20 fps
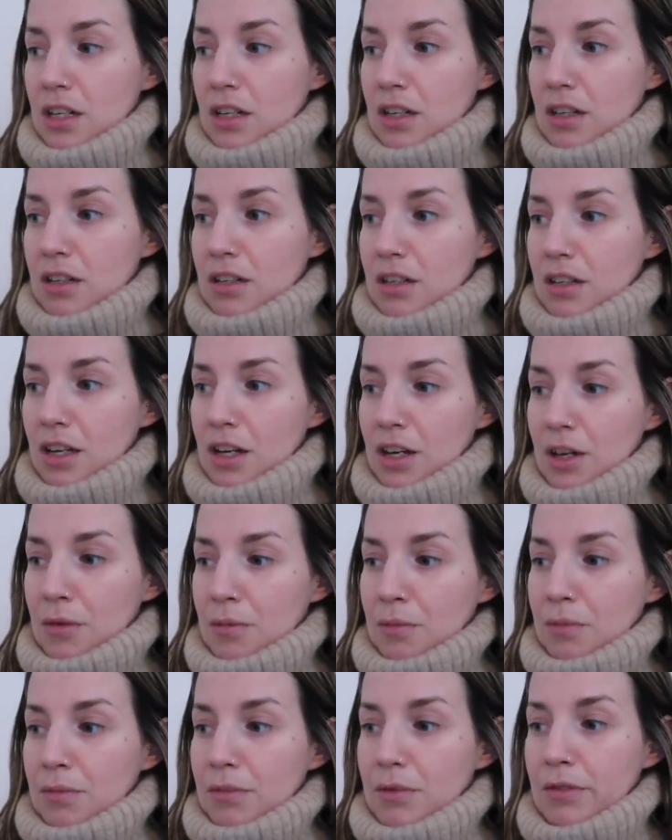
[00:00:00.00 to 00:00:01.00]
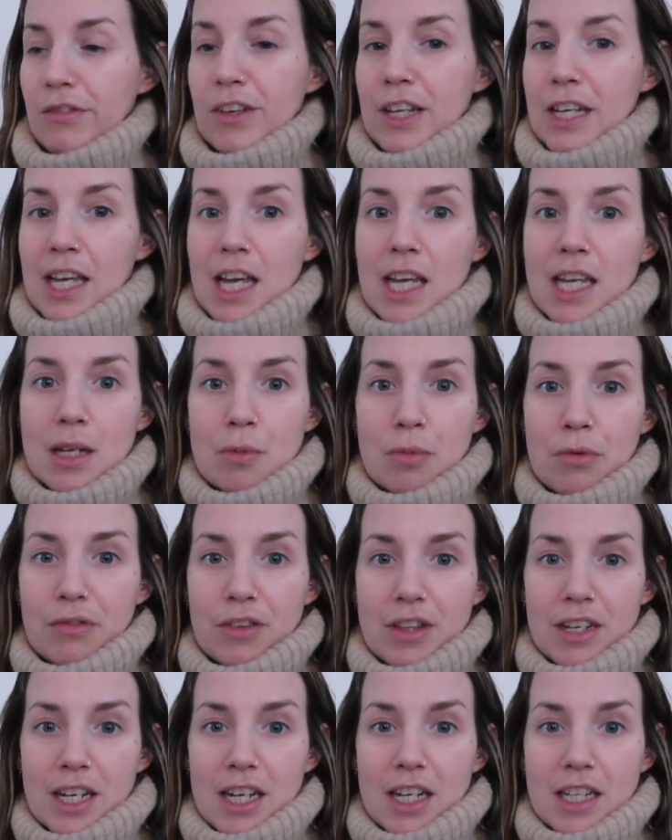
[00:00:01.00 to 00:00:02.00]
to fit Gabe
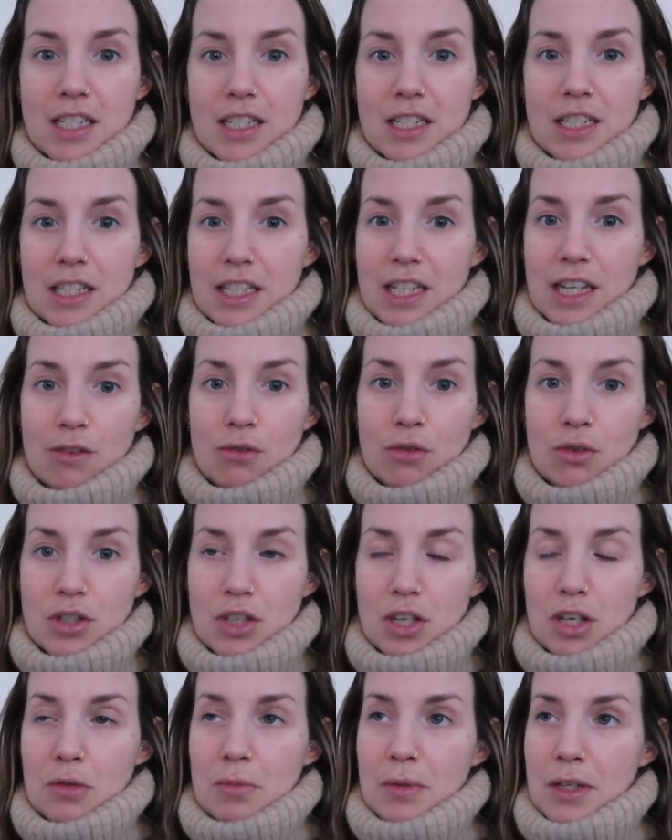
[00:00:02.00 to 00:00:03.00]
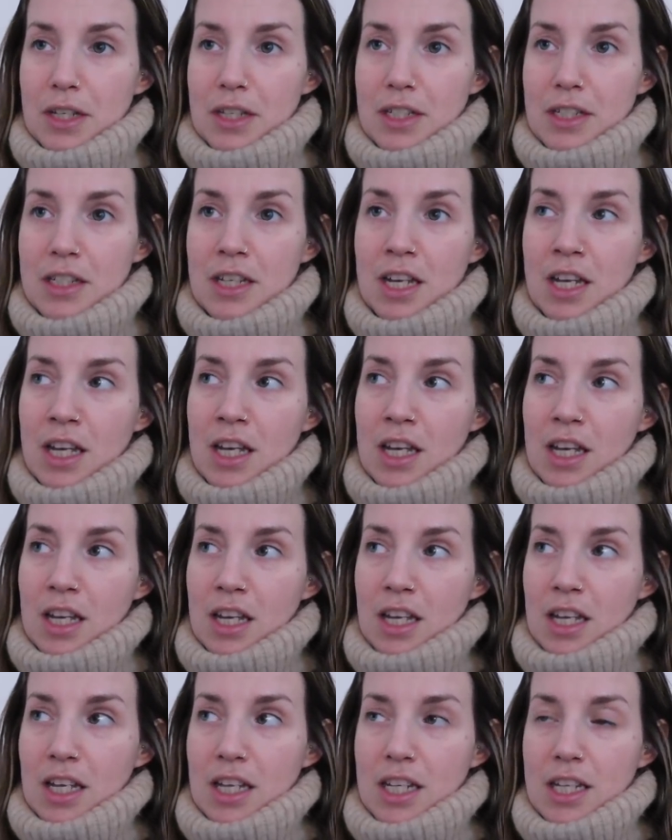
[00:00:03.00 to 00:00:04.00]
for the next year or so, because
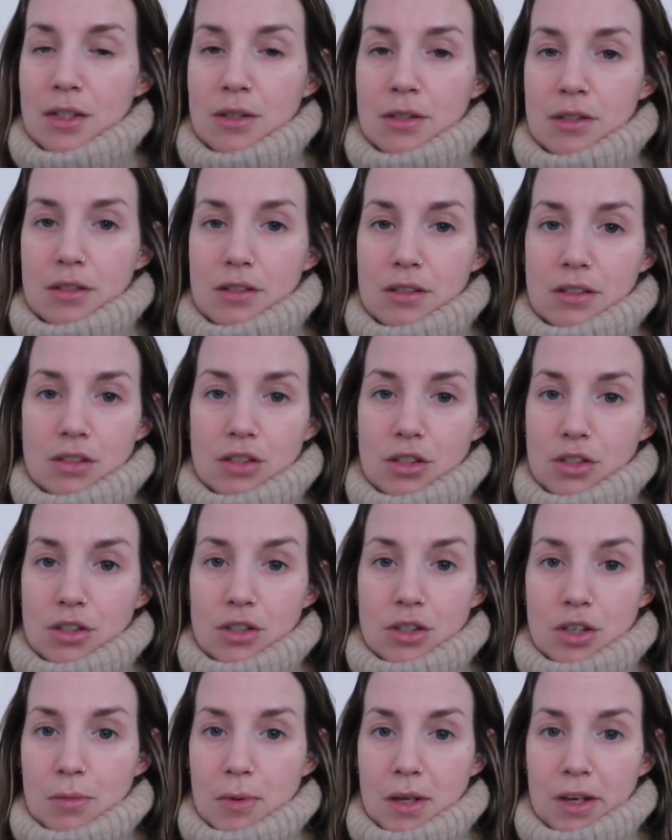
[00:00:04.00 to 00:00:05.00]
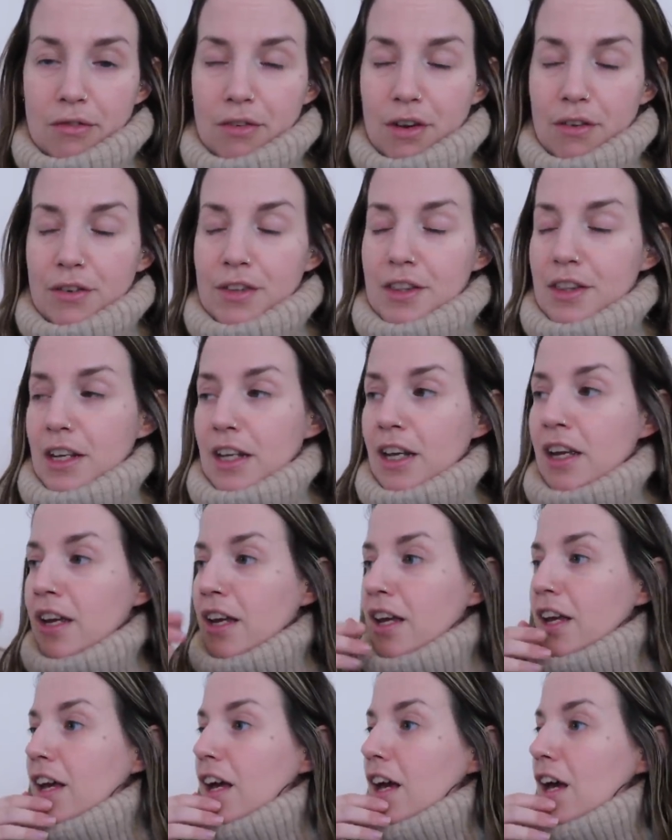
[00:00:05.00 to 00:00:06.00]
he's just too big for everything.
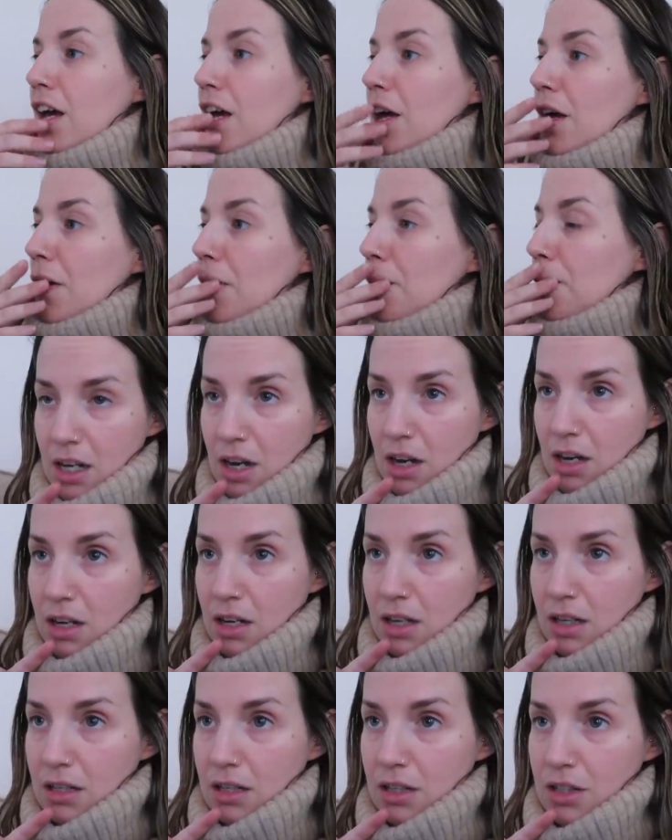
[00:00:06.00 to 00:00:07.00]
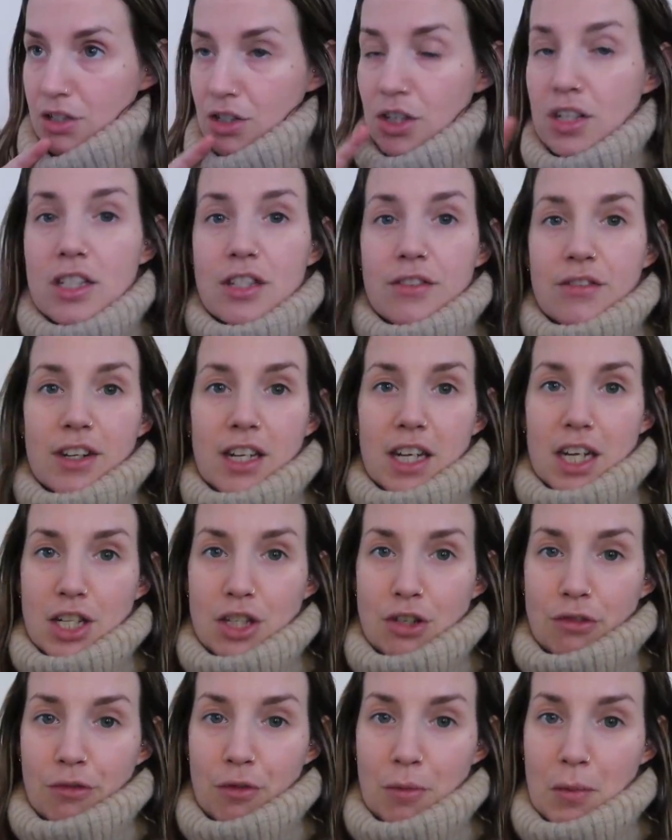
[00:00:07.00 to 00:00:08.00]

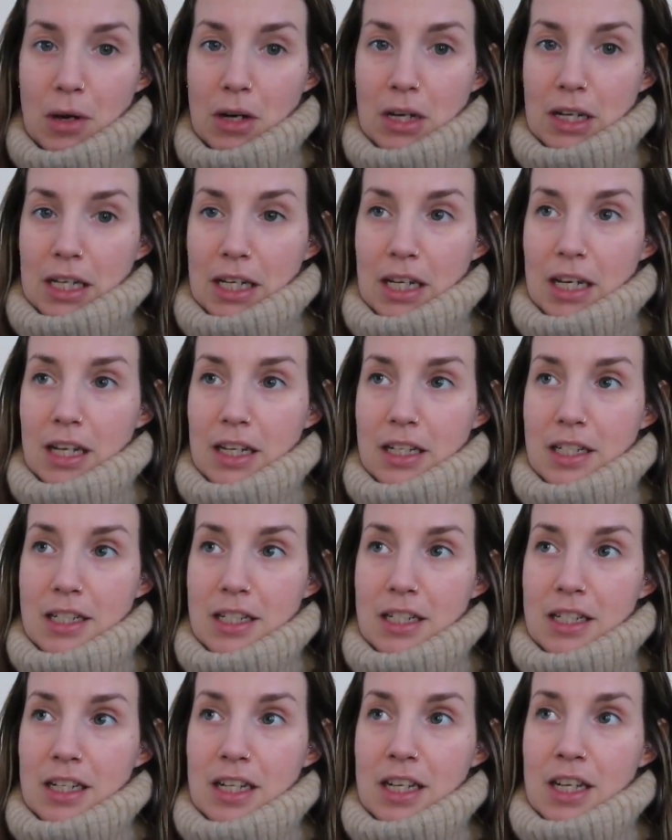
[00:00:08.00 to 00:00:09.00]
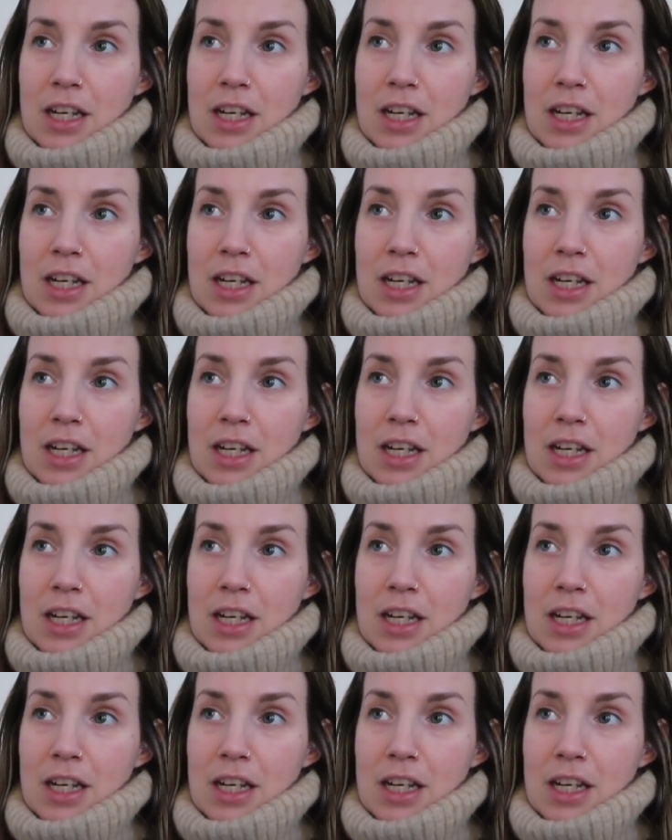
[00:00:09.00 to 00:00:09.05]
Justification for buying it